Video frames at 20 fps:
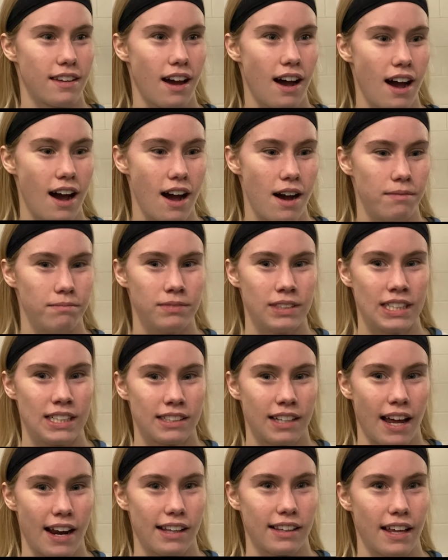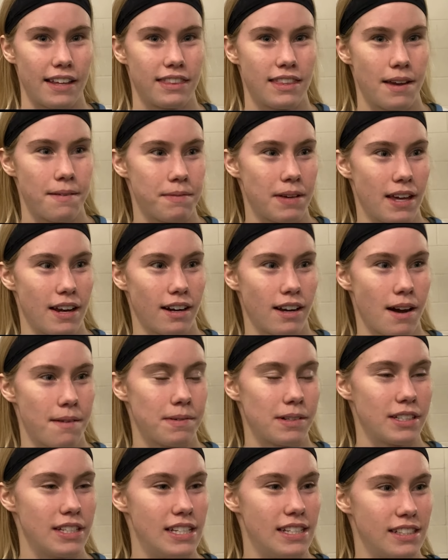Kind of let them get a
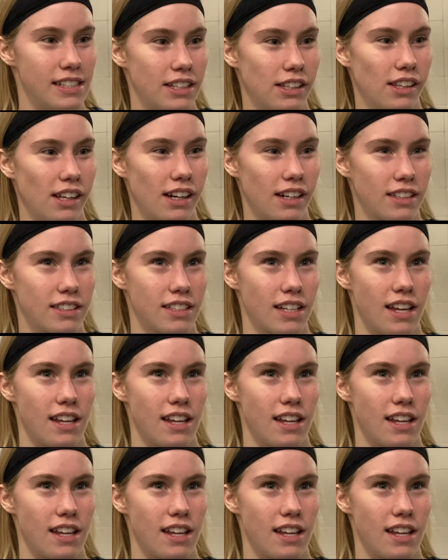couple of easy looks.